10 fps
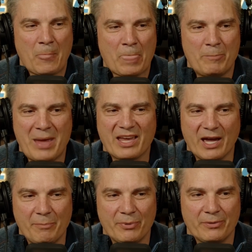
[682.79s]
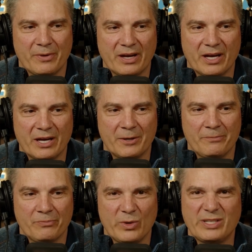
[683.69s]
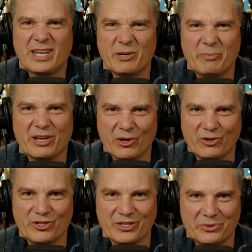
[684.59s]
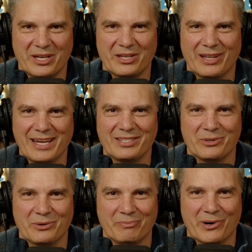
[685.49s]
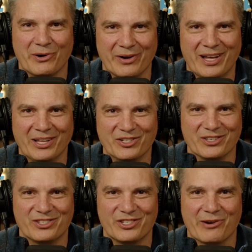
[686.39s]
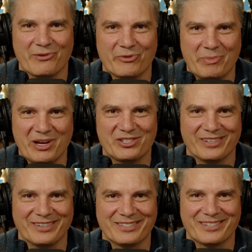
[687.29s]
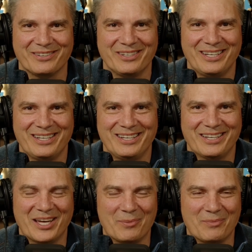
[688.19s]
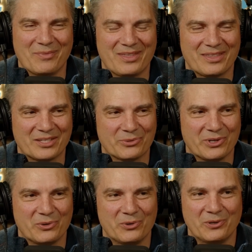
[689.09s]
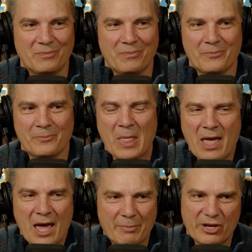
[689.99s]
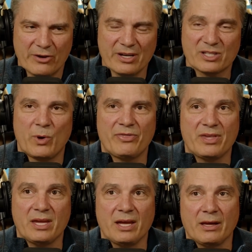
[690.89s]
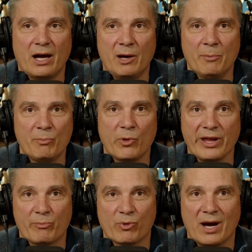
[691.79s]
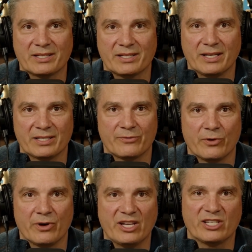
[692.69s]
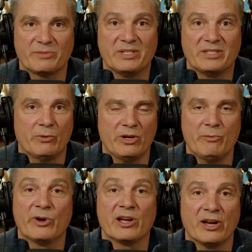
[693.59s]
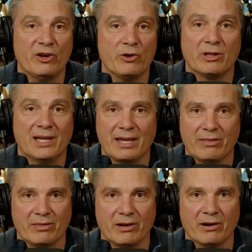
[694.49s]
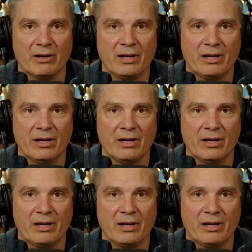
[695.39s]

makeup, we tend to be coaches. We tend to like to impart knowledge and share information. And so I think that's really cool. I'm curious what the onboarding process for HSBC, when you bring on a new client there,